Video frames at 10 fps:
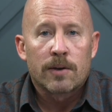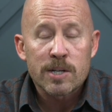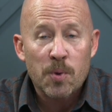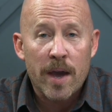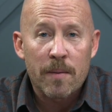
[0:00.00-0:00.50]

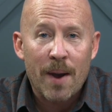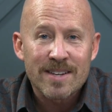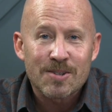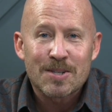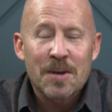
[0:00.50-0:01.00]
Graceway,
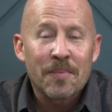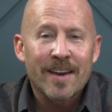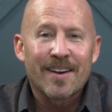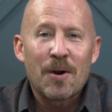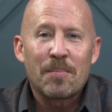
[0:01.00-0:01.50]
Pastor Tim
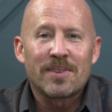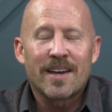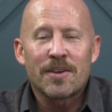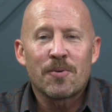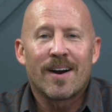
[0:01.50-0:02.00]
here, hoping
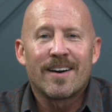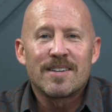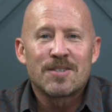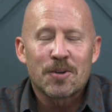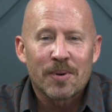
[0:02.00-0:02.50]
that you are
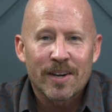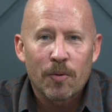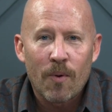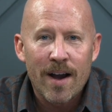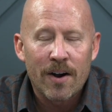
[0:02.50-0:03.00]

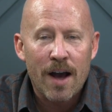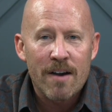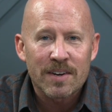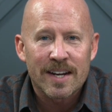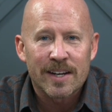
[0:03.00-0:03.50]
doing well,
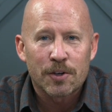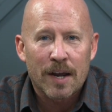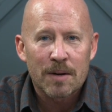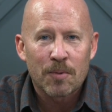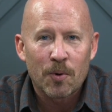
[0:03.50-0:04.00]
having an
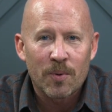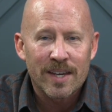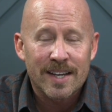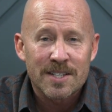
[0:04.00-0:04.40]
incredible week.